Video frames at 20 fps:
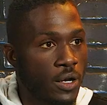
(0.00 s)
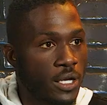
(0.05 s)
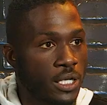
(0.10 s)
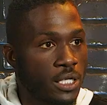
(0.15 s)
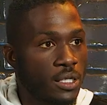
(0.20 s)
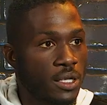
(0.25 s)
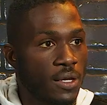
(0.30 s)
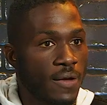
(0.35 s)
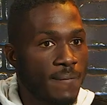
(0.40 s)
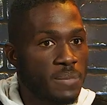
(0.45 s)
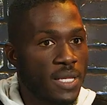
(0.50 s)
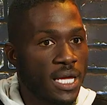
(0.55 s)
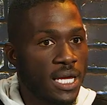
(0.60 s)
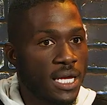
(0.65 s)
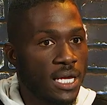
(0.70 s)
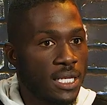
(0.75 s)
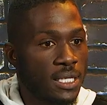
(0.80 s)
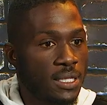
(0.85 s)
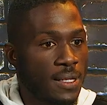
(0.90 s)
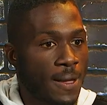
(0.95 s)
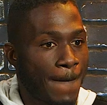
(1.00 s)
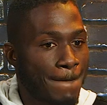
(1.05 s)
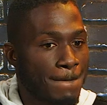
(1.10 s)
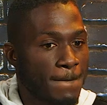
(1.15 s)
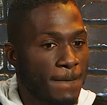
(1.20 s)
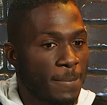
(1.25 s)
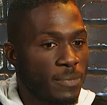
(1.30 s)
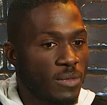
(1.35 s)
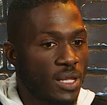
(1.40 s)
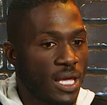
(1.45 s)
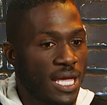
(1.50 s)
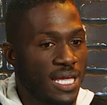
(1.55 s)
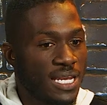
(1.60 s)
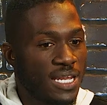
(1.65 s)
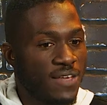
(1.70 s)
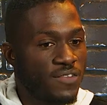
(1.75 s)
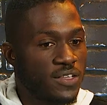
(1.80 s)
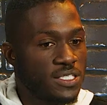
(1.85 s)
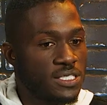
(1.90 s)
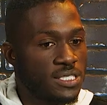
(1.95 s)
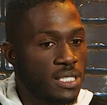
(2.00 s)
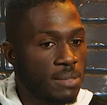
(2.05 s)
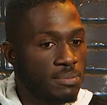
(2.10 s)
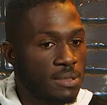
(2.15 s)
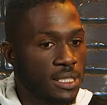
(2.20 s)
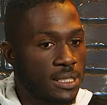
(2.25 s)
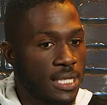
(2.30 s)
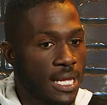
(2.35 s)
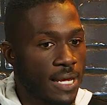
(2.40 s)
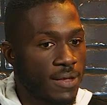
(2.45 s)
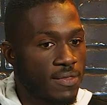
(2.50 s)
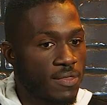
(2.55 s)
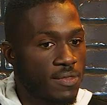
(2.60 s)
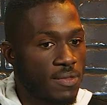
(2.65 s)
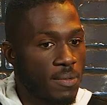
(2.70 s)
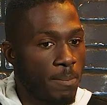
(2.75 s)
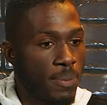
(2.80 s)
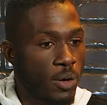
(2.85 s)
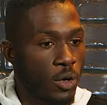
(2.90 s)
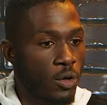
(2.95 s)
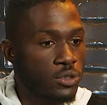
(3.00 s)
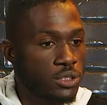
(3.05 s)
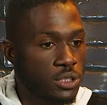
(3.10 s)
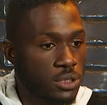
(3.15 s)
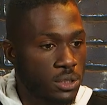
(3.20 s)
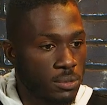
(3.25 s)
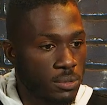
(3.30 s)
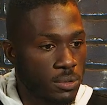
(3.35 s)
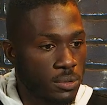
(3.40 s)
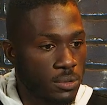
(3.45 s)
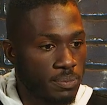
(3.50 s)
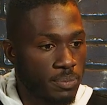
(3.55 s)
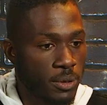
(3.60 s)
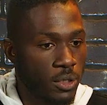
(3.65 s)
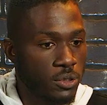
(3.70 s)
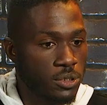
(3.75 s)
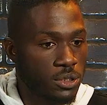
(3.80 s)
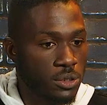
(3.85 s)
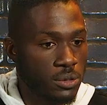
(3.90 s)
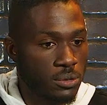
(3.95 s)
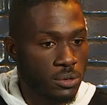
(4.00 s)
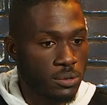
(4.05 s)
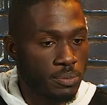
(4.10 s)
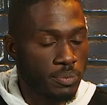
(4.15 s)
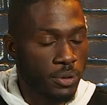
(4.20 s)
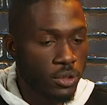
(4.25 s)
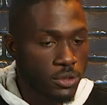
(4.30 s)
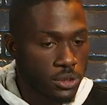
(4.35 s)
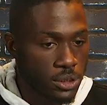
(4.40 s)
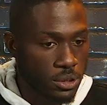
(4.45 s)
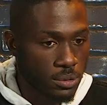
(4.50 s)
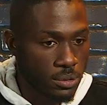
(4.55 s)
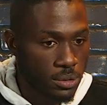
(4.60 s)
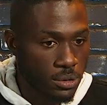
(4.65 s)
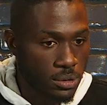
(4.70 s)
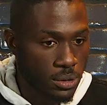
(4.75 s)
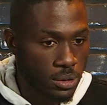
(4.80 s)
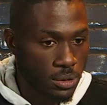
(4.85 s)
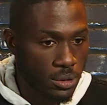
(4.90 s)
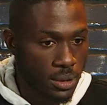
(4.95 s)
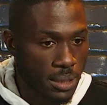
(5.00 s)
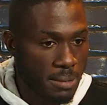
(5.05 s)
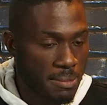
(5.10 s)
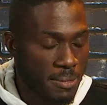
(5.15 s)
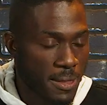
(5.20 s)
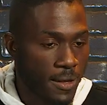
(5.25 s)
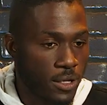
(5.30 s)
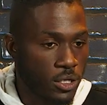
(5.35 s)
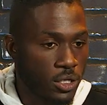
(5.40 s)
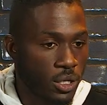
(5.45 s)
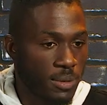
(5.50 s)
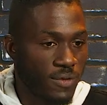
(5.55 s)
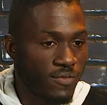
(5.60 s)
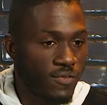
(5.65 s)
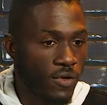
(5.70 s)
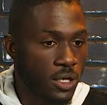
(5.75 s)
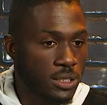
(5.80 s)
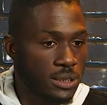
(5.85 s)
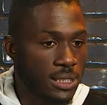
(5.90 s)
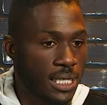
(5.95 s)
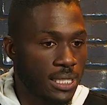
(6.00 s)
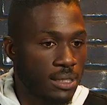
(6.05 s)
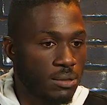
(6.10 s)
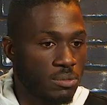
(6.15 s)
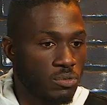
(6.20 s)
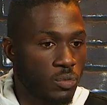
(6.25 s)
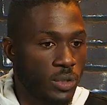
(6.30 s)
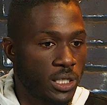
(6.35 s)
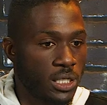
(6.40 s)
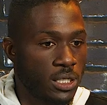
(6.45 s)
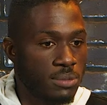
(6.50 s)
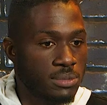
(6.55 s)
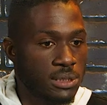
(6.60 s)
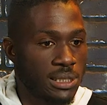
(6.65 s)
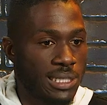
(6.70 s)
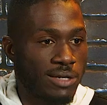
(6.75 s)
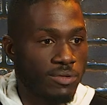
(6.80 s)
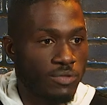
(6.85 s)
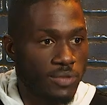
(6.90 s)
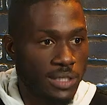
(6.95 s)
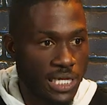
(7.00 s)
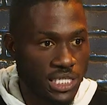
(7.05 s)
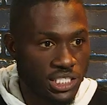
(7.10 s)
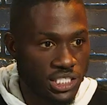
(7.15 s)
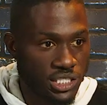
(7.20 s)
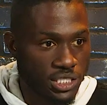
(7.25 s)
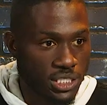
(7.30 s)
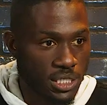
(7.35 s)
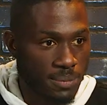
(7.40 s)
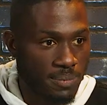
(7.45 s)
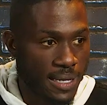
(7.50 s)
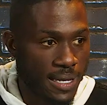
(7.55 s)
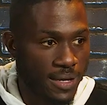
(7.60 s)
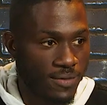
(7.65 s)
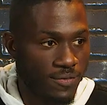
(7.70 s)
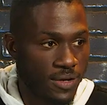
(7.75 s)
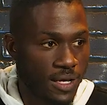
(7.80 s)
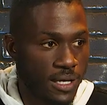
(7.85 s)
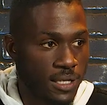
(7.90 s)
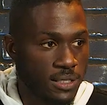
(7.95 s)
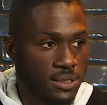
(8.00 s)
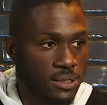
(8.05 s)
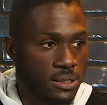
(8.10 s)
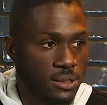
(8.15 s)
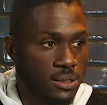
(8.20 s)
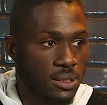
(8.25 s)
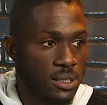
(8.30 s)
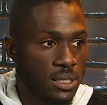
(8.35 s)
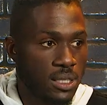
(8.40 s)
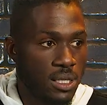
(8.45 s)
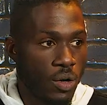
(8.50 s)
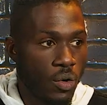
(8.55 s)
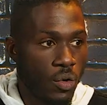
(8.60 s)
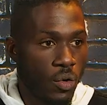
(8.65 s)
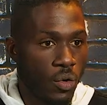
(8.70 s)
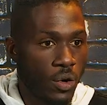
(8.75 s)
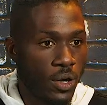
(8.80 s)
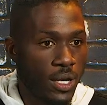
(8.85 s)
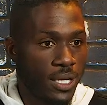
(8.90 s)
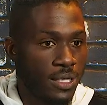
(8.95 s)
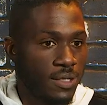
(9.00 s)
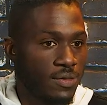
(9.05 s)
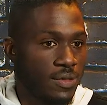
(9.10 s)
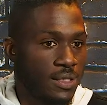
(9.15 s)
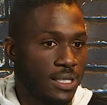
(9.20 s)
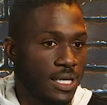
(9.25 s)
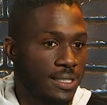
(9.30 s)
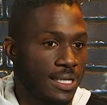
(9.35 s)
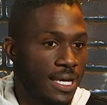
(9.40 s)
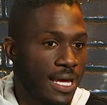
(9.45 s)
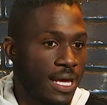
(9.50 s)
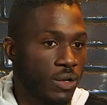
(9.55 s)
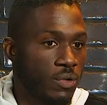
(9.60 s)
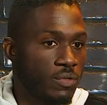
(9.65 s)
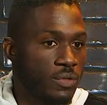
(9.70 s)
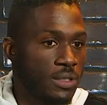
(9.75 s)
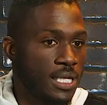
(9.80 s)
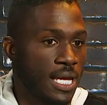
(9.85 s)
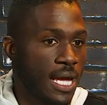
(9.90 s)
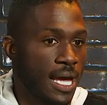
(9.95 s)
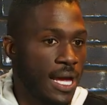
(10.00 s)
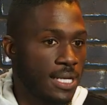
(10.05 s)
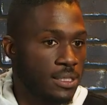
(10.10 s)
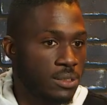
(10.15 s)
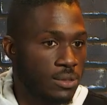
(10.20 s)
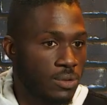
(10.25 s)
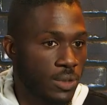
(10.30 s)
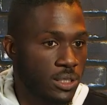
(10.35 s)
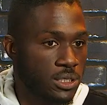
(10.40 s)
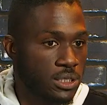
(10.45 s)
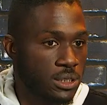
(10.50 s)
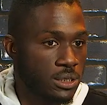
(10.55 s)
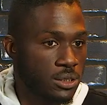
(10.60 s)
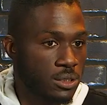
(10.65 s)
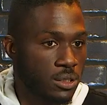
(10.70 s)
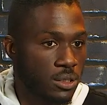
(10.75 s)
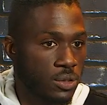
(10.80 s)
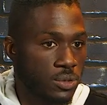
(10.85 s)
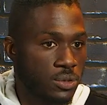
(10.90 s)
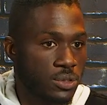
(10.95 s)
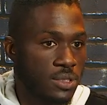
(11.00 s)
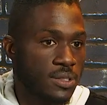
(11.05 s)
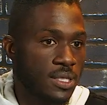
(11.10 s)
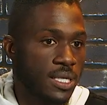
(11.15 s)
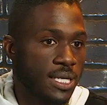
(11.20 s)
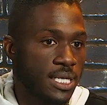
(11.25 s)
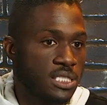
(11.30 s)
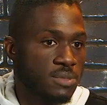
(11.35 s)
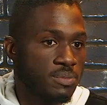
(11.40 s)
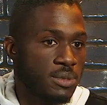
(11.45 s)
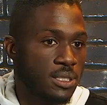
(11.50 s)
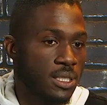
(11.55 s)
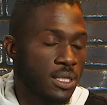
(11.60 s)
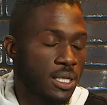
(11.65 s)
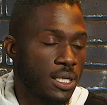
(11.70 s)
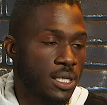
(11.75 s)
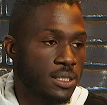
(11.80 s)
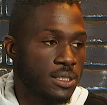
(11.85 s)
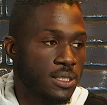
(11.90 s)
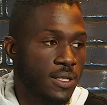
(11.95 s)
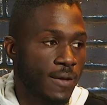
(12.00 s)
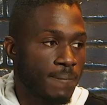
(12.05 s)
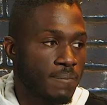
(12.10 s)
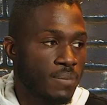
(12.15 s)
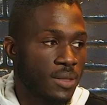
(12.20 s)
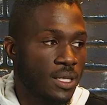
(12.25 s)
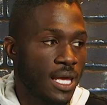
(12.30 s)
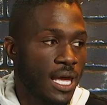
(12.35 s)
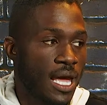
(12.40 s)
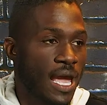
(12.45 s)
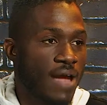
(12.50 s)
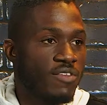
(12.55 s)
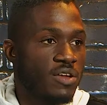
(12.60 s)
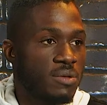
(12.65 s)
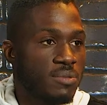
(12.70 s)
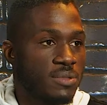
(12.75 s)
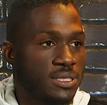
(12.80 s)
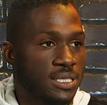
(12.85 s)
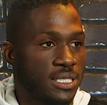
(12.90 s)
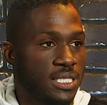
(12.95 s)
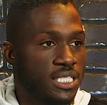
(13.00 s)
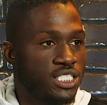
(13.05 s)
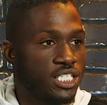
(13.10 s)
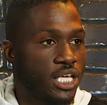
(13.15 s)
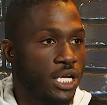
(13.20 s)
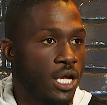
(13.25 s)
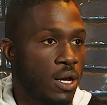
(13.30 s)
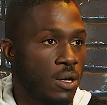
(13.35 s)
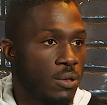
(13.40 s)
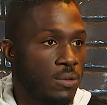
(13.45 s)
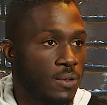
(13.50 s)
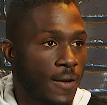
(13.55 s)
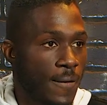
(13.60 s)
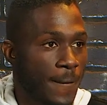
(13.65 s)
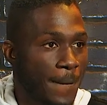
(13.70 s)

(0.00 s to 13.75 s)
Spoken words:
And if it's something like personal, you know what I mean? As far as like when it comes to like relationship advice or anything like that, I don't really ask questions on those things because to each their own.